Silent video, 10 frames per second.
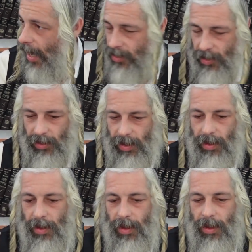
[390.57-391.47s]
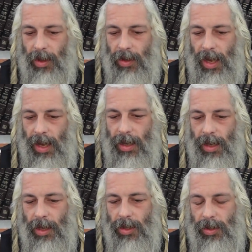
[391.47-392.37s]
Adnut. Okay?
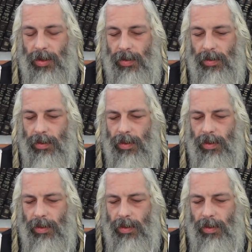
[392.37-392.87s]
So